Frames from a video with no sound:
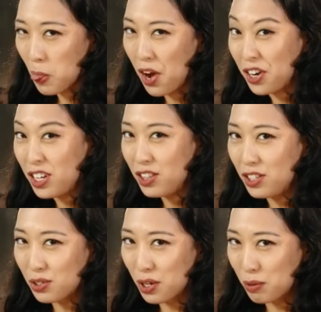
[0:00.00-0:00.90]
I'm gonna eat
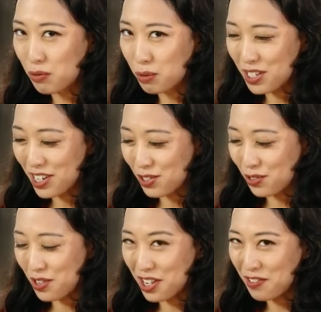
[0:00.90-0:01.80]
these all before my guests
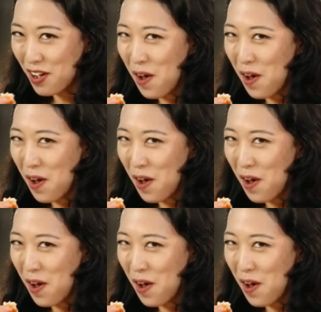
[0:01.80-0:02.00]
arrive.